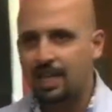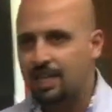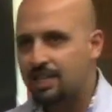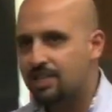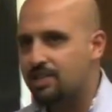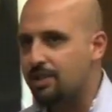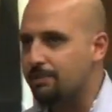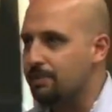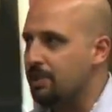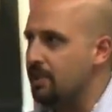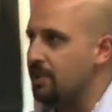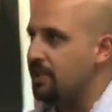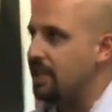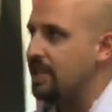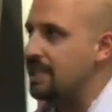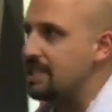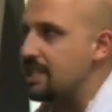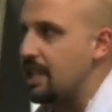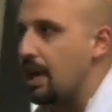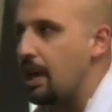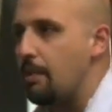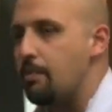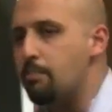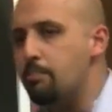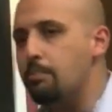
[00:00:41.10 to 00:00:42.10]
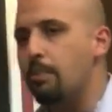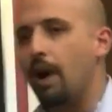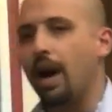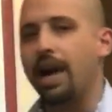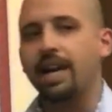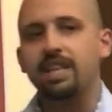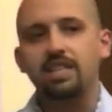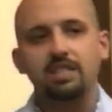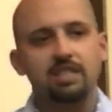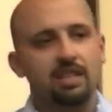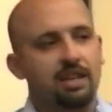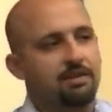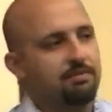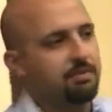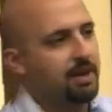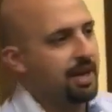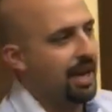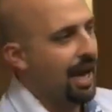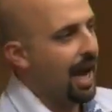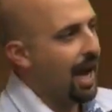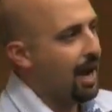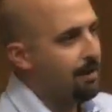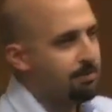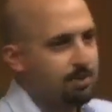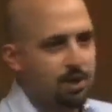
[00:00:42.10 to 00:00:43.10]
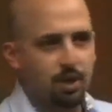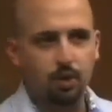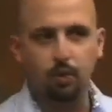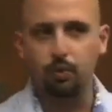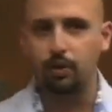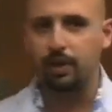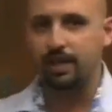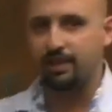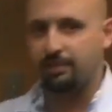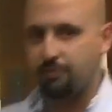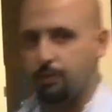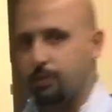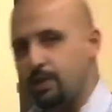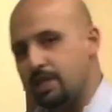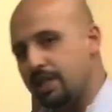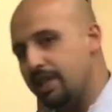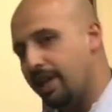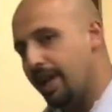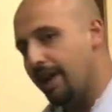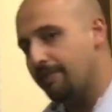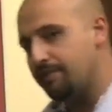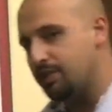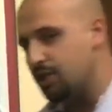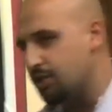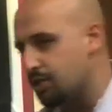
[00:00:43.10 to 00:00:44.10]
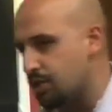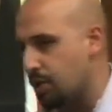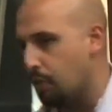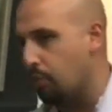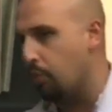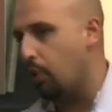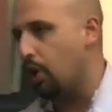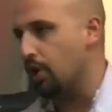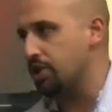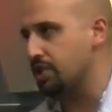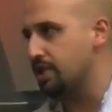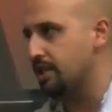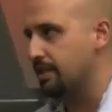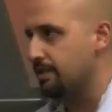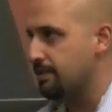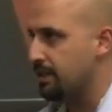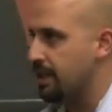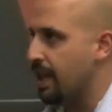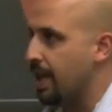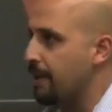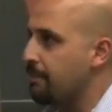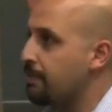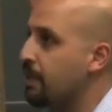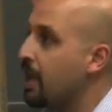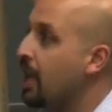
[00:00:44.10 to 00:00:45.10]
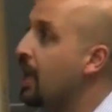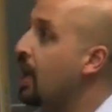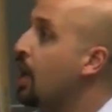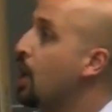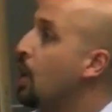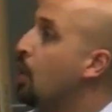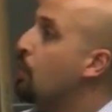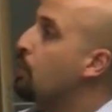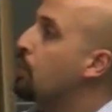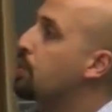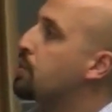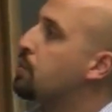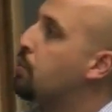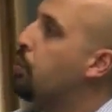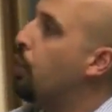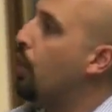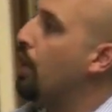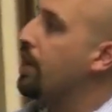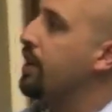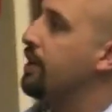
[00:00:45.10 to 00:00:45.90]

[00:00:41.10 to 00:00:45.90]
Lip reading: Some of the things that I might have been happier with if we didn't have to use the what if name was what